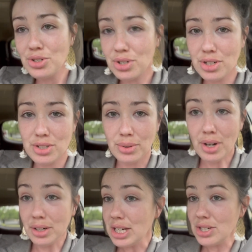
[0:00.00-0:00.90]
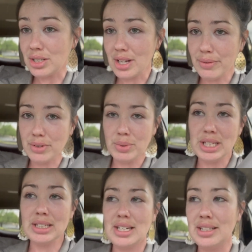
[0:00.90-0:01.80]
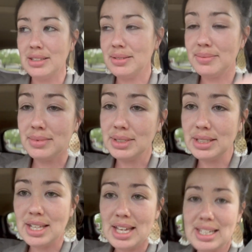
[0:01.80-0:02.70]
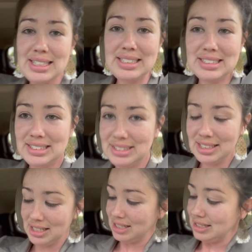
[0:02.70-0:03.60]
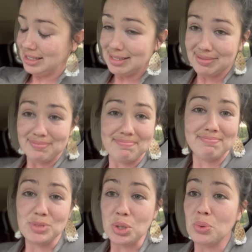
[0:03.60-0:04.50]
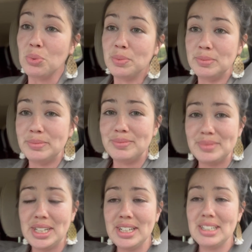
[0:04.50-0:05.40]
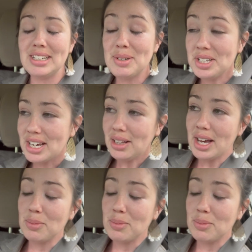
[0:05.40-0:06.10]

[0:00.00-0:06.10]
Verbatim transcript: church congregation every week, and they are, well, not a lot